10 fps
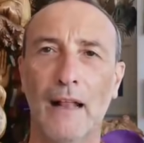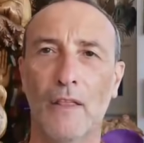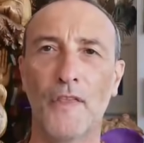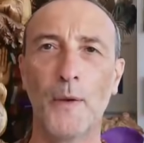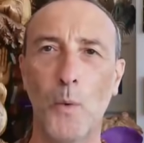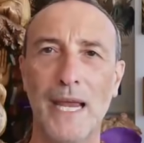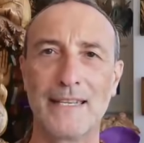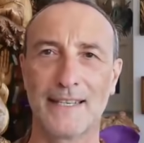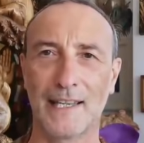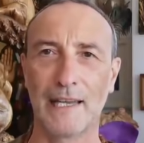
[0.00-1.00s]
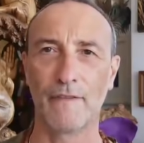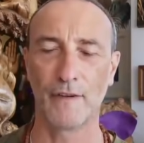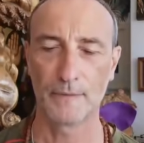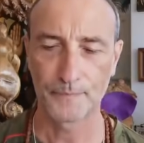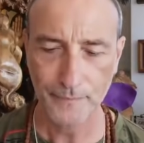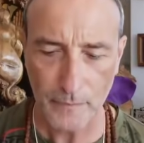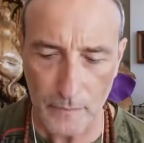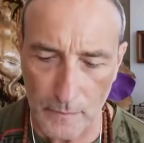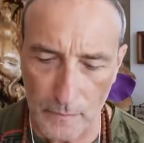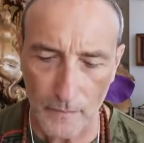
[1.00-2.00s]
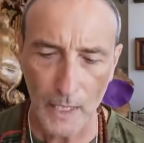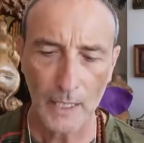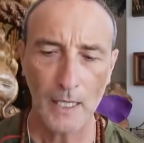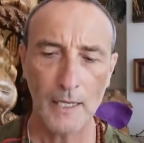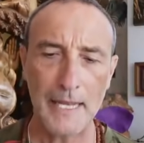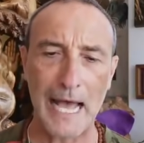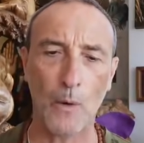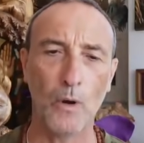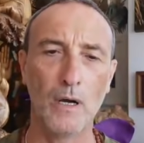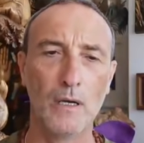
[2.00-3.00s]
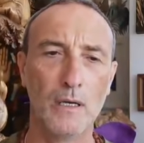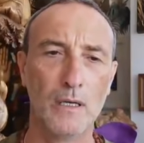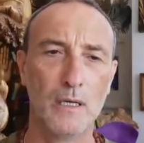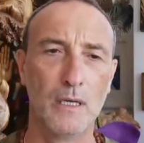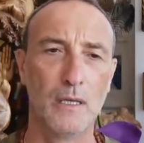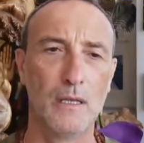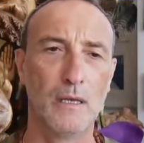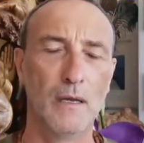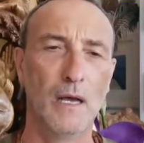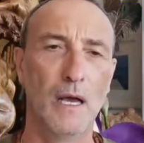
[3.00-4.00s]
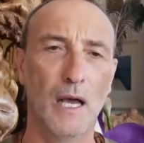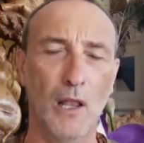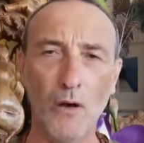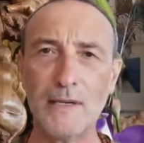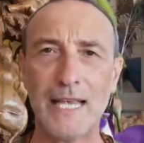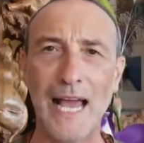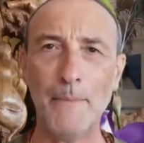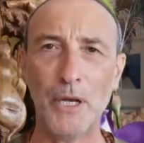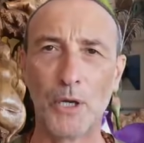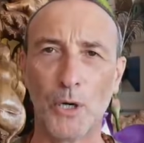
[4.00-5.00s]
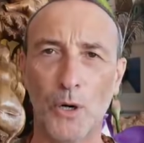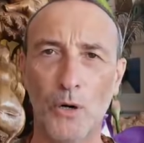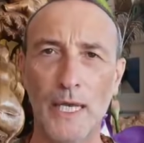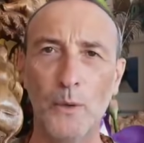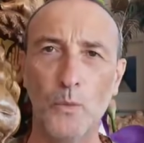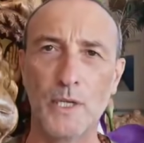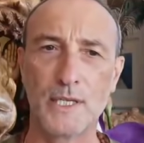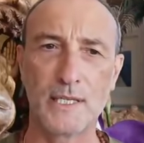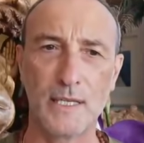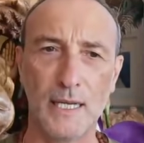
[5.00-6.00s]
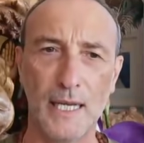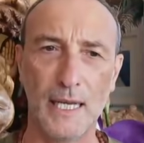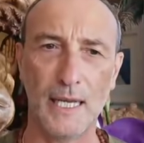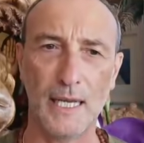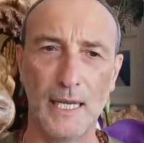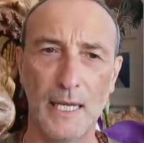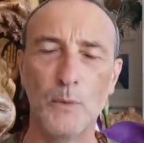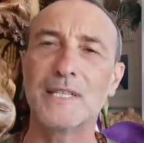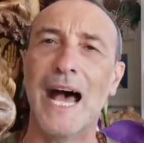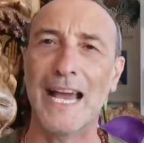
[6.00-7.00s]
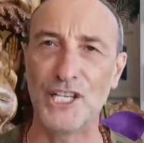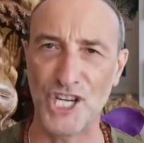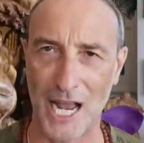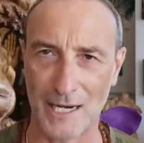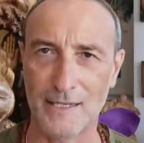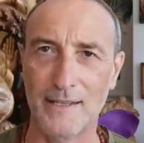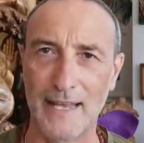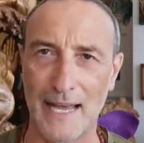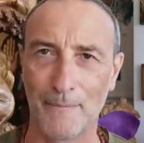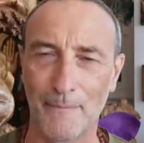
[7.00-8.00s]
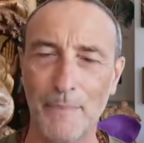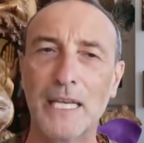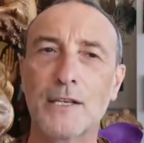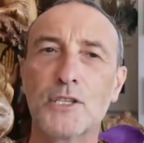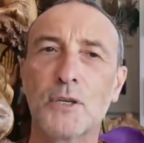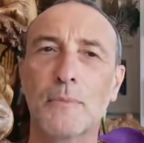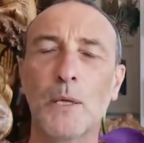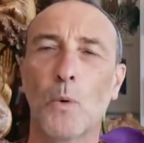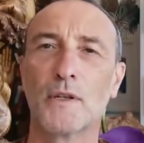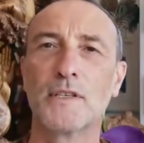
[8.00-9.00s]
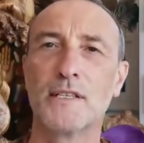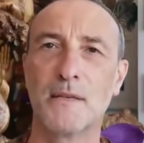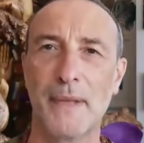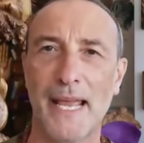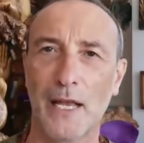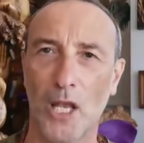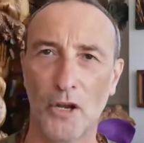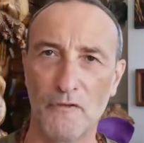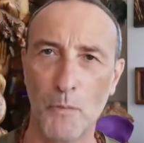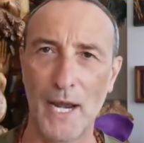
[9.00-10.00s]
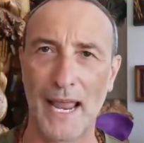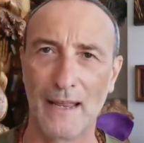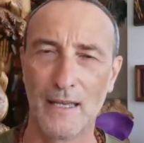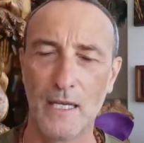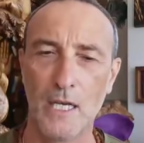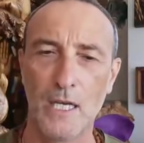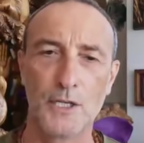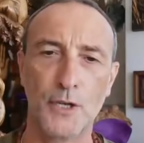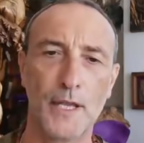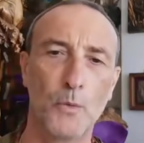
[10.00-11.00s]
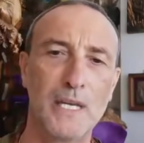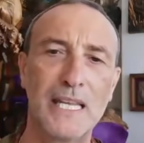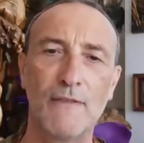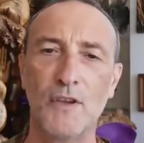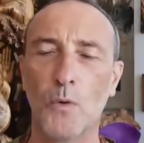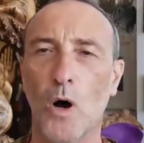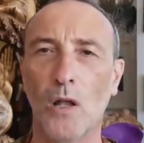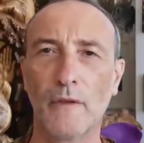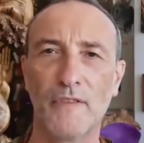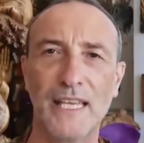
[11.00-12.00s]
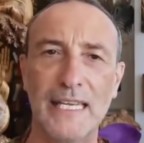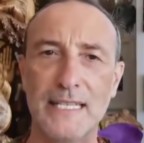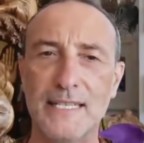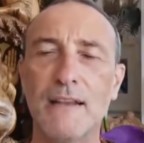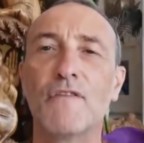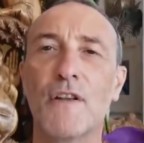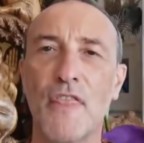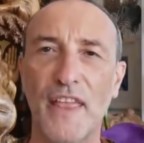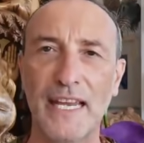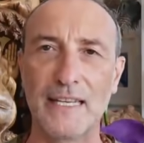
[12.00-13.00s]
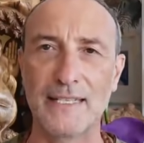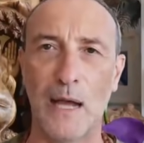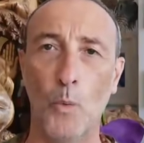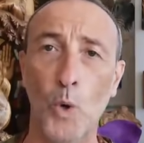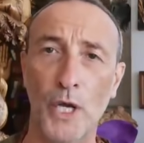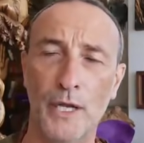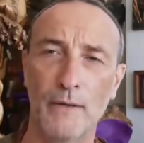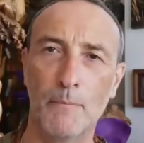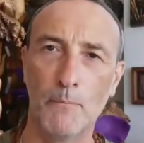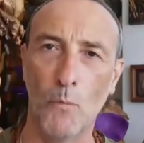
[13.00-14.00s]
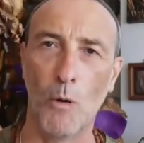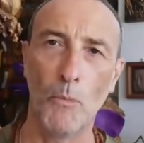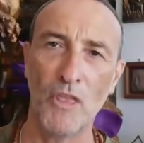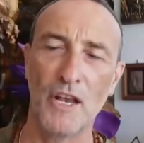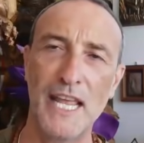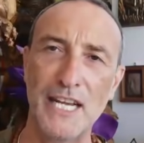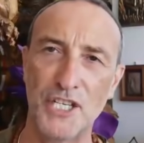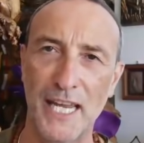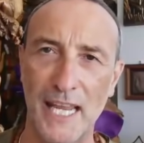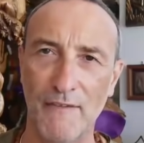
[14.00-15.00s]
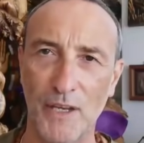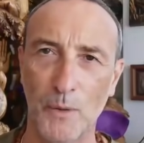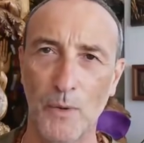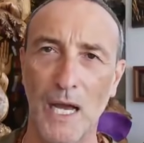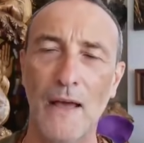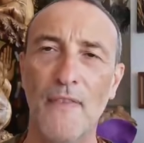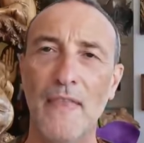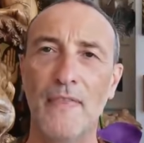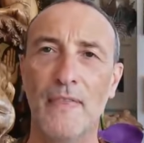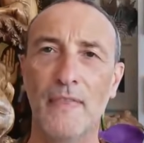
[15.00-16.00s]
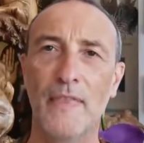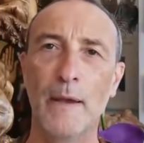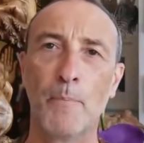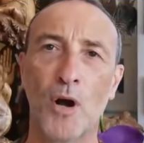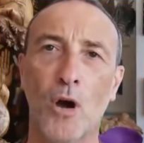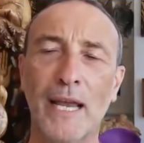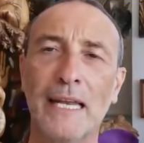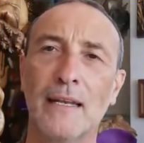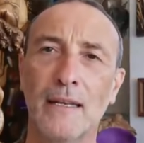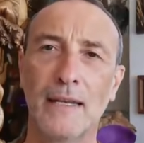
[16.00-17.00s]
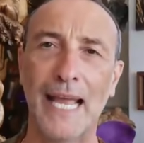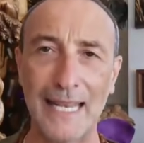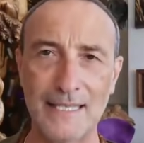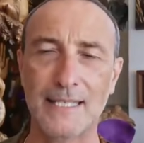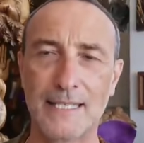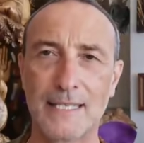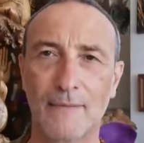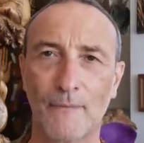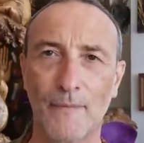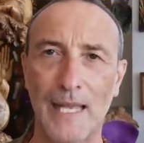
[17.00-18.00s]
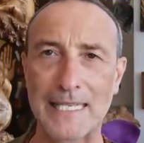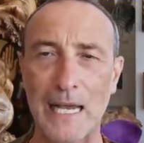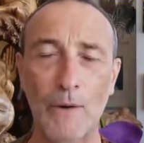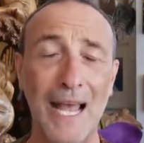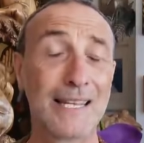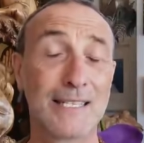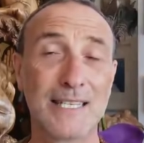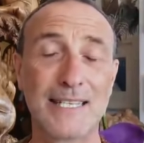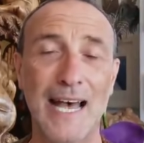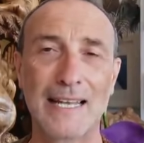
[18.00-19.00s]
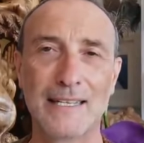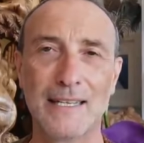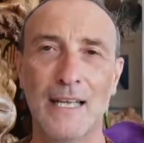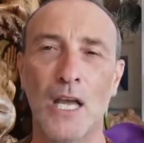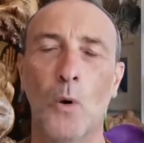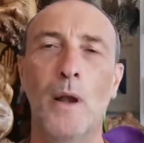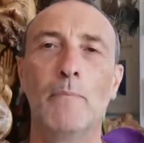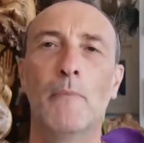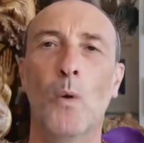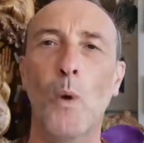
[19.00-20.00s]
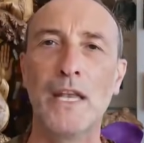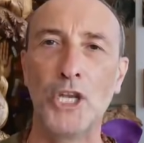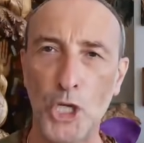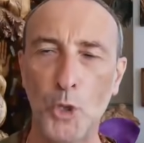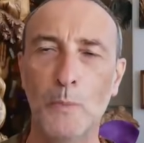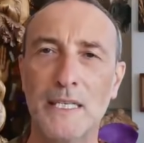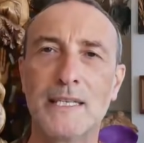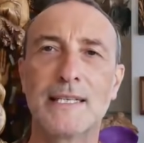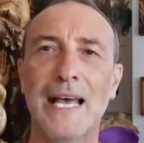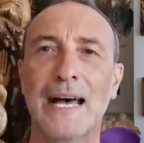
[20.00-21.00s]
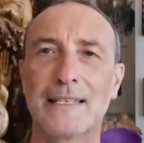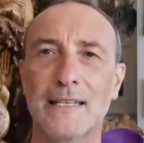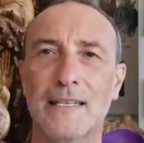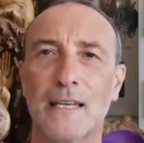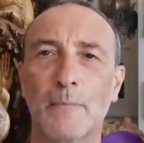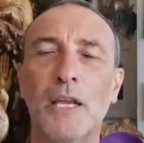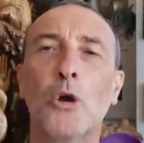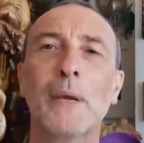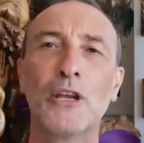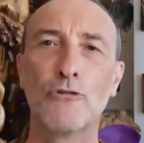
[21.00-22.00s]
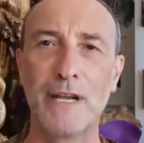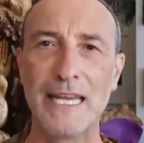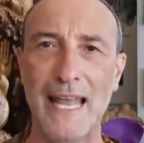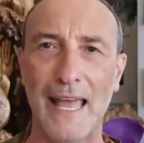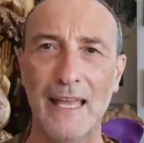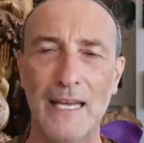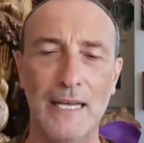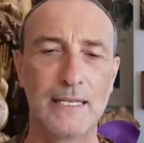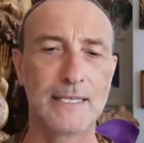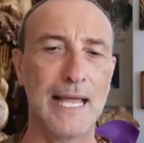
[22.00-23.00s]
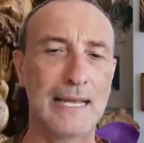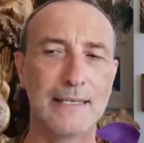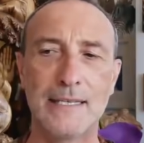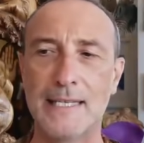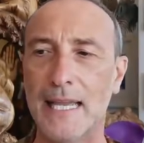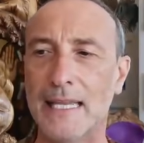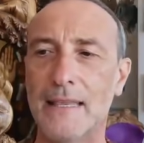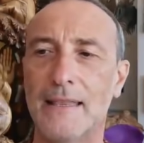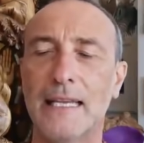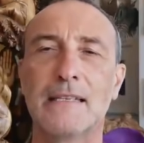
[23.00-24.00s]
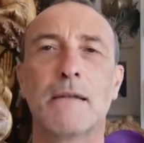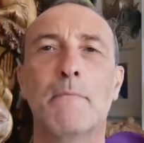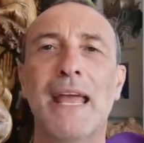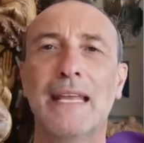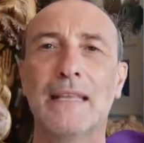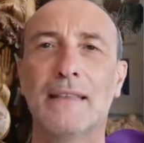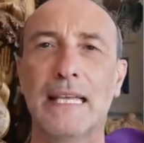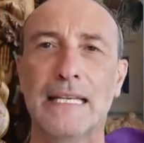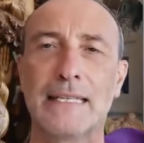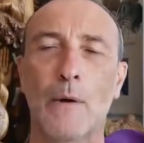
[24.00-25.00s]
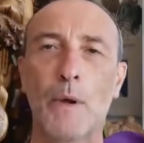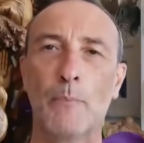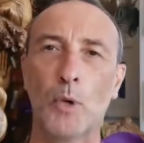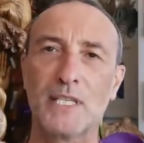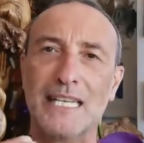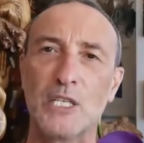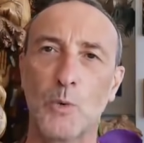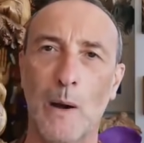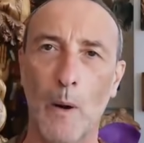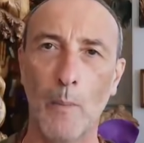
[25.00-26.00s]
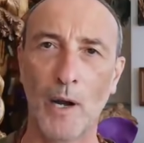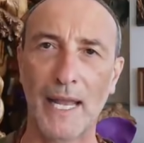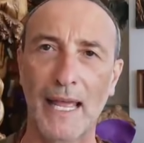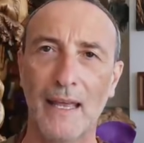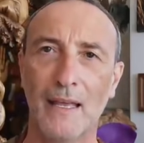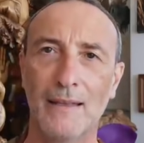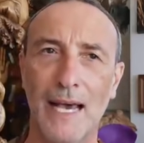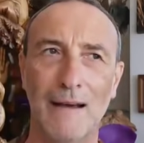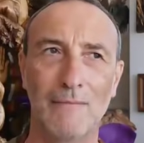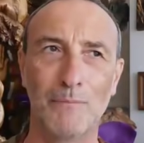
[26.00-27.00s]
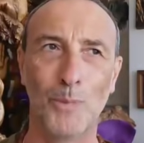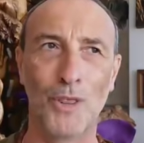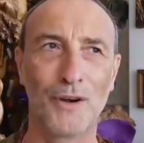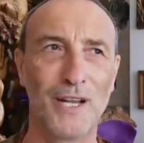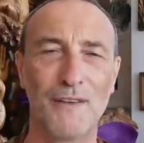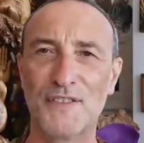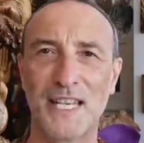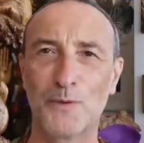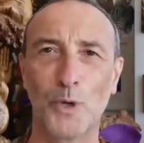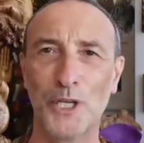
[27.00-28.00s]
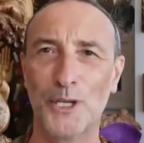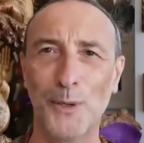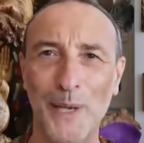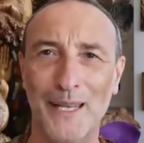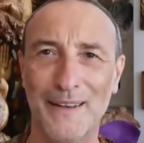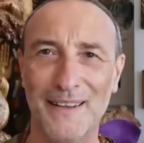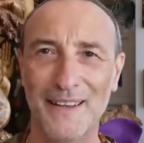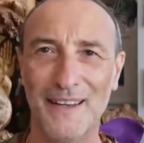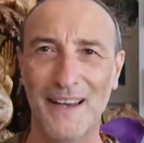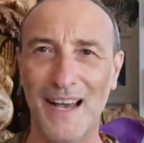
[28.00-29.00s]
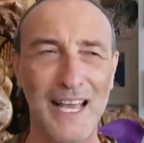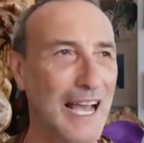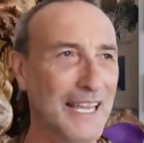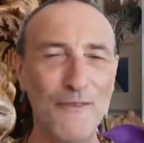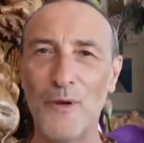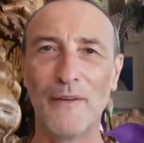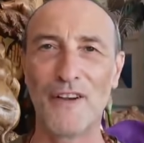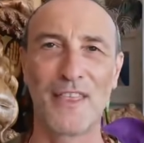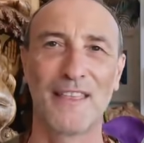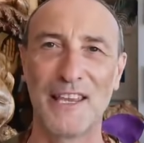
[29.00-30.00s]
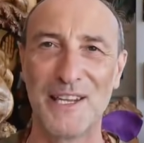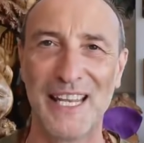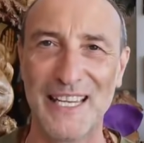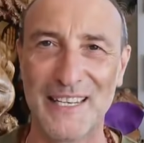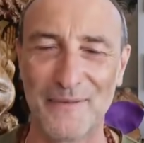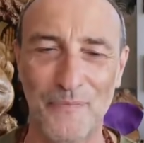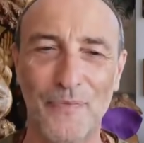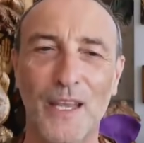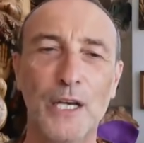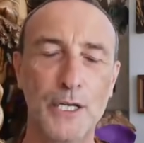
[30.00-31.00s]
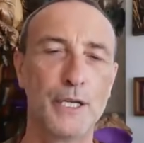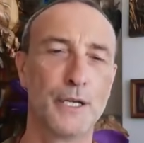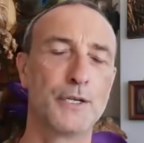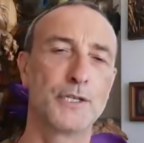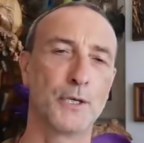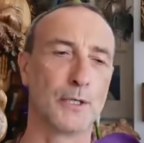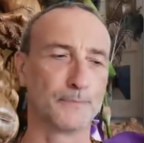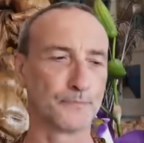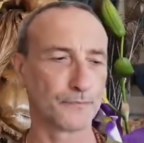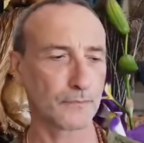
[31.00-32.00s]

healthy way to live. Now, a long time ago, it was it was hijacked to that because somebody wanted to make a lot of money. So they would give you all of these different things that weren't what Mother Nature gave you. And then they brought in cancers. That's how cancer started, when when humans started becoming greedy and started taking things and making things that we put into our body that Mother Earth says, What you're doing? I give you everything that you need. So,